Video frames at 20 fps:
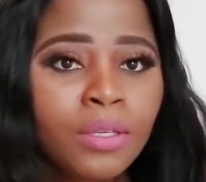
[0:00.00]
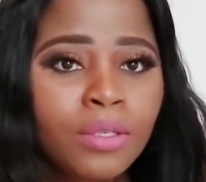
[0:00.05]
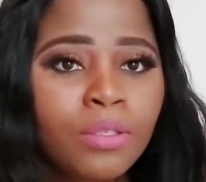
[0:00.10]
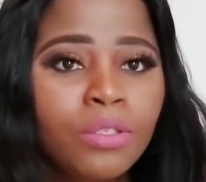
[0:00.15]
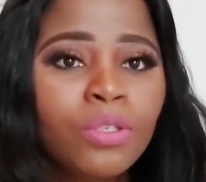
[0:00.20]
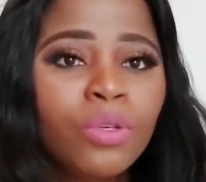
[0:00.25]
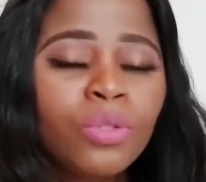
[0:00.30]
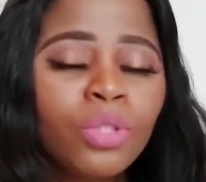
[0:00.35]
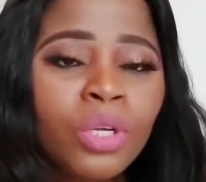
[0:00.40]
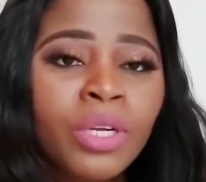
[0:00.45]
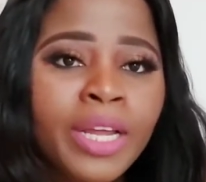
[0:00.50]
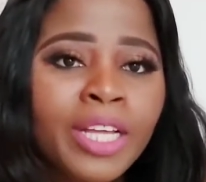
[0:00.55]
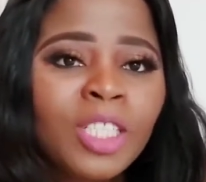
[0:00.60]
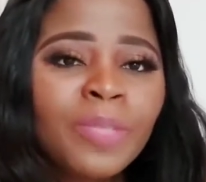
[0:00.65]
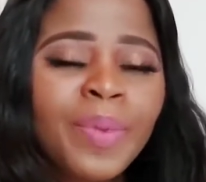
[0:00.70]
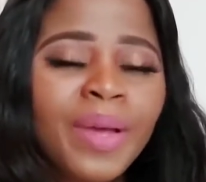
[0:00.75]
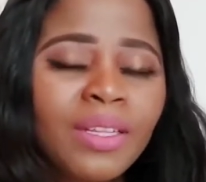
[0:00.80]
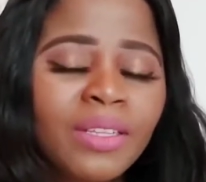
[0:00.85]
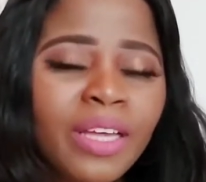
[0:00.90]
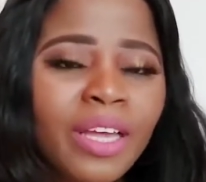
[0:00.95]
So don't
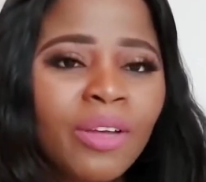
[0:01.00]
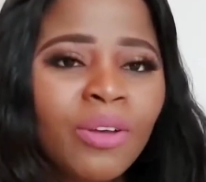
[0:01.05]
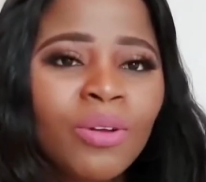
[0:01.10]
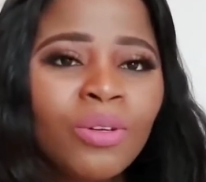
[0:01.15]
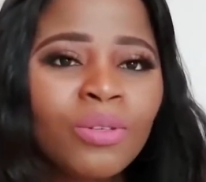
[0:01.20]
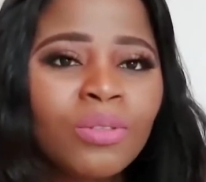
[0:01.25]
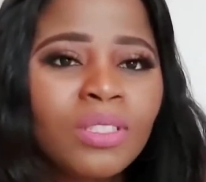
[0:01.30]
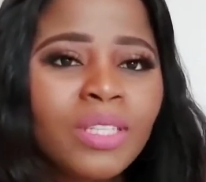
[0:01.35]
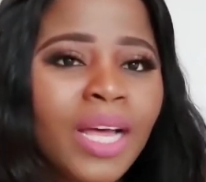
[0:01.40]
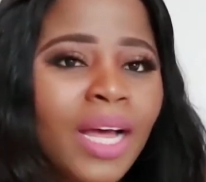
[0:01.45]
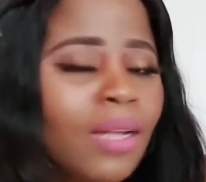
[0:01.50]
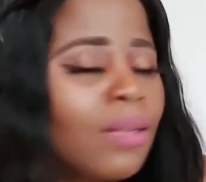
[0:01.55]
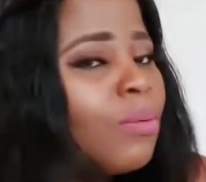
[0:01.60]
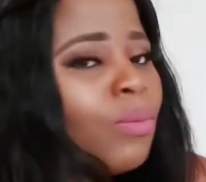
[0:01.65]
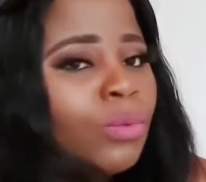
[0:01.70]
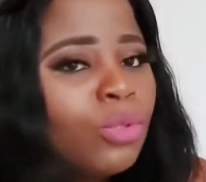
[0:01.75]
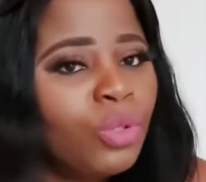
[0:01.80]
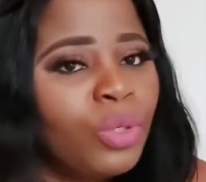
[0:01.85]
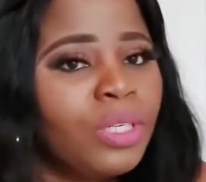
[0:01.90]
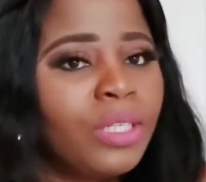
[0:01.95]
expect that you're going to start
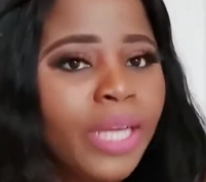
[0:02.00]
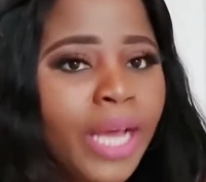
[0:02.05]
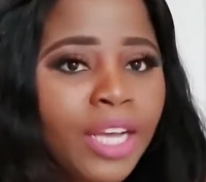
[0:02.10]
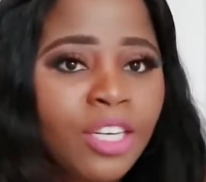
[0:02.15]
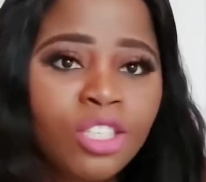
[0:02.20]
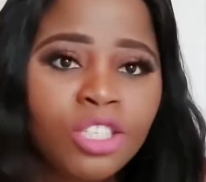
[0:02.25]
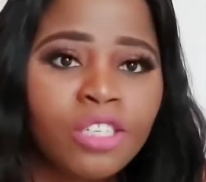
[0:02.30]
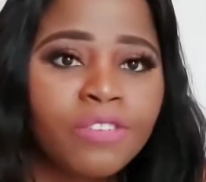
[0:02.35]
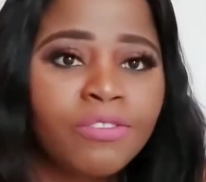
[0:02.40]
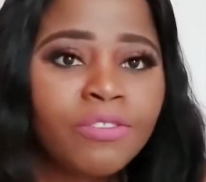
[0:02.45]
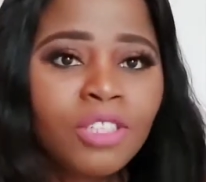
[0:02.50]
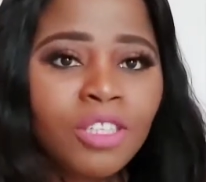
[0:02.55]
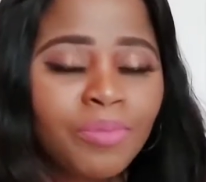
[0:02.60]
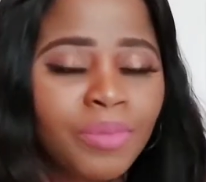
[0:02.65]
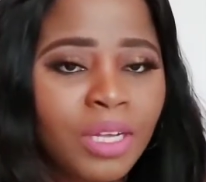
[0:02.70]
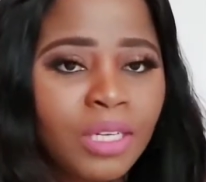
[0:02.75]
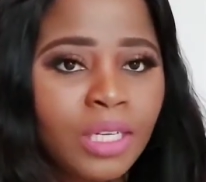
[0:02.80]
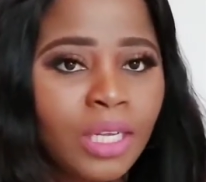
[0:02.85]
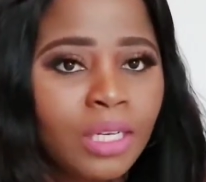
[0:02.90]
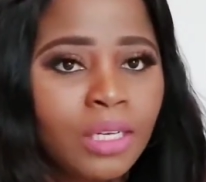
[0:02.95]
doing night shifts
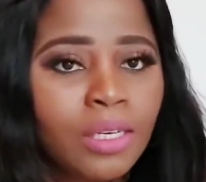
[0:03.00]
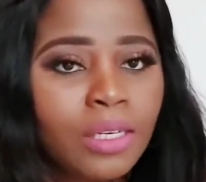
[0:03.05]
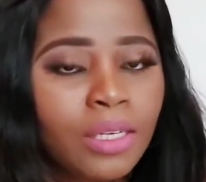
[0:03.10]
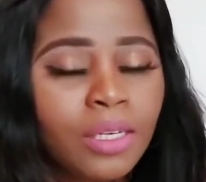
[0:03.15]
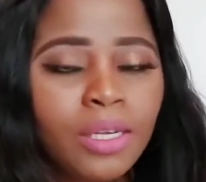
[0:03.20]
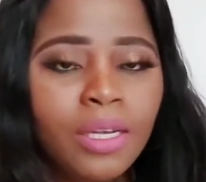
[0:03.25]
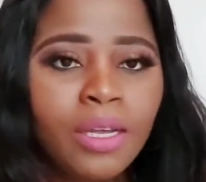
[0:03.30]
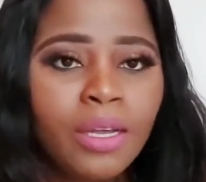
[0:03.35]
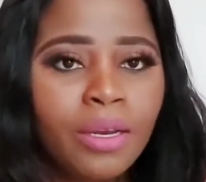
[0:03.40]
immediately.